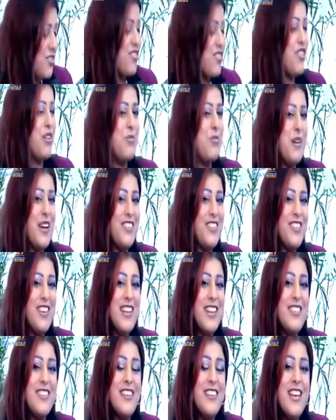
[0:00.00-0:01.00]
you so much.
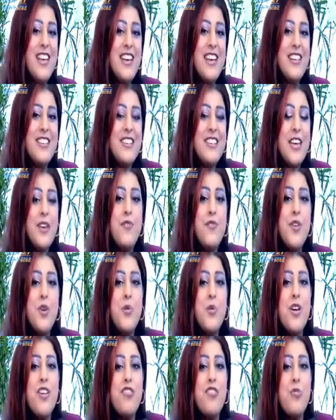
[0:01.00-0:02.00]
And dear
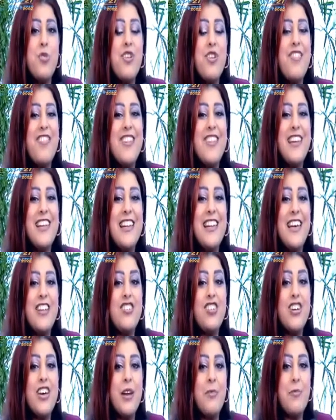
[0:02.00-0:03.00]
viewers, we're still at
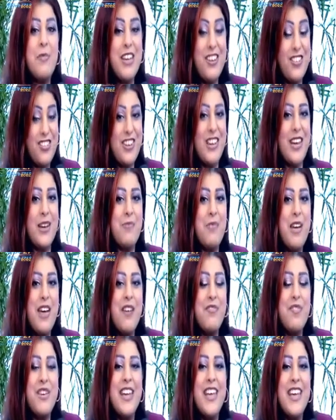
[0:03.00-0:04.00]
Charming Sharm,
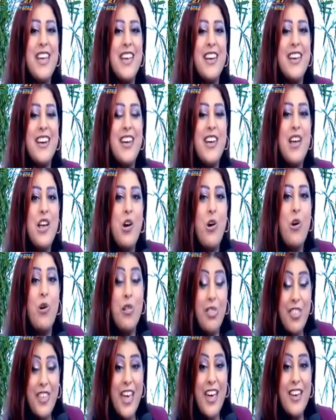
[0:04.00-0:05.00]
covering here
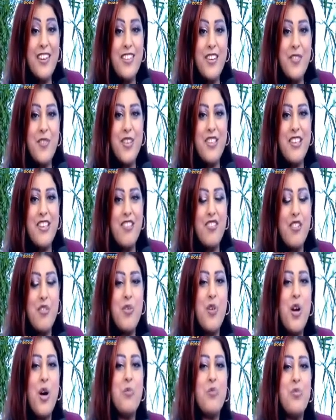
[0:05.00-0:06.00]
all the activities
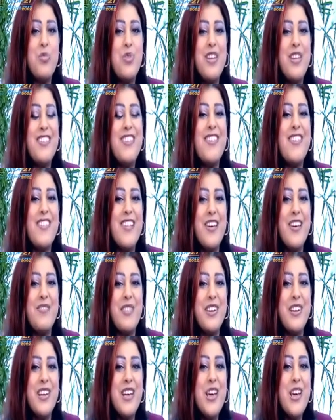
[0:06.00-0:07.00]
of
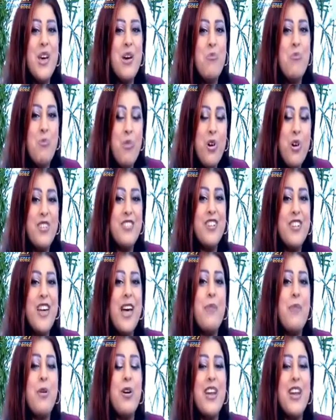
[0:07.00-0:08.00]
COP27. More to
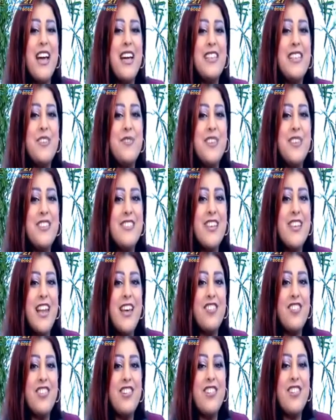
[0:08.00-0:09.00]
come on Nile TV
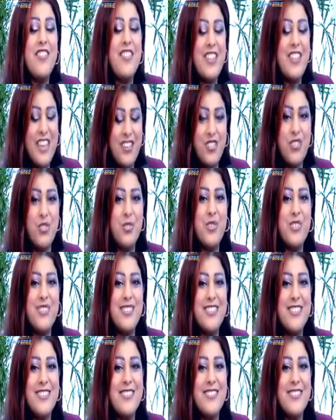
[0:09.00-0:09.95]
International. Stay tuned.